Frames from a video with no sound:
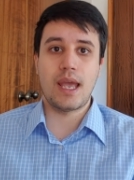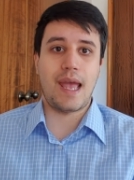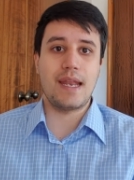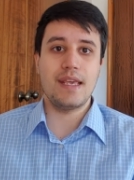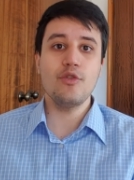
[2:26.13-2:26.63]

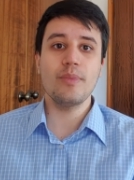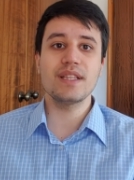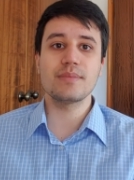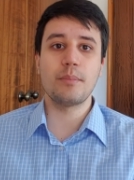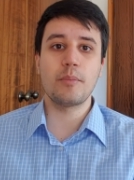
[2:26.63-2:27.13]
and
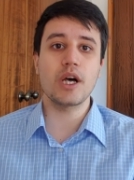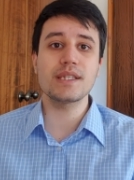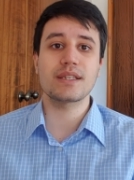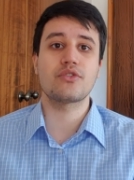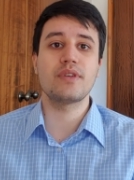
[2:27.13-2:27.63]
humans
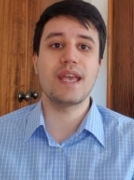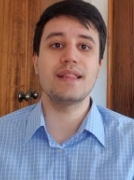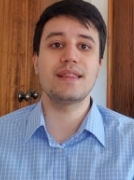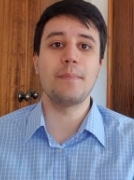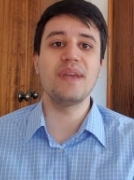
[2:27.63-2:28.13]
must
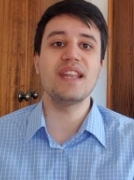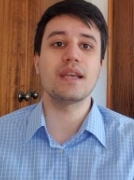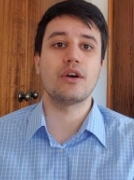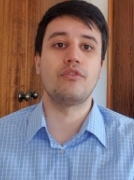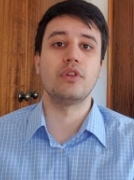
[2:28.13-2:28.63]
create the
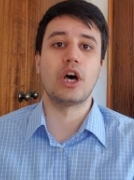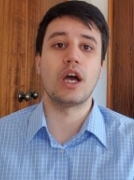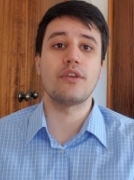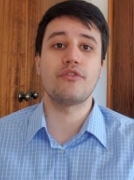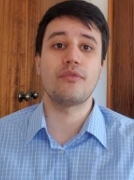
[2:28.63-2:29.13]
meaning of
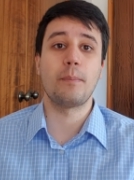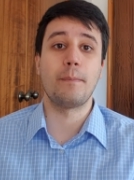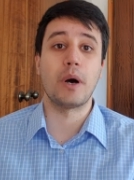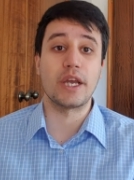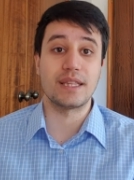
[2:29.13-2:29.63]
life
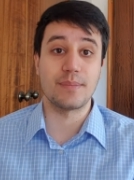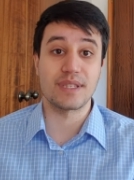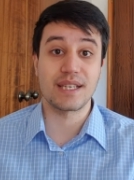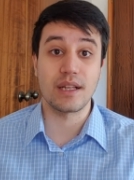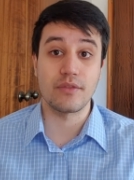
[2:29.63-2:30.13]
by
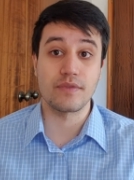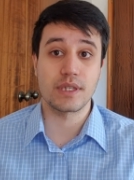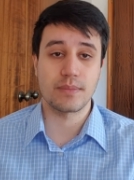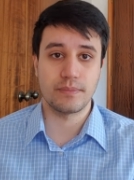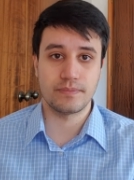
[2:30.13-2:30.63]
themselves.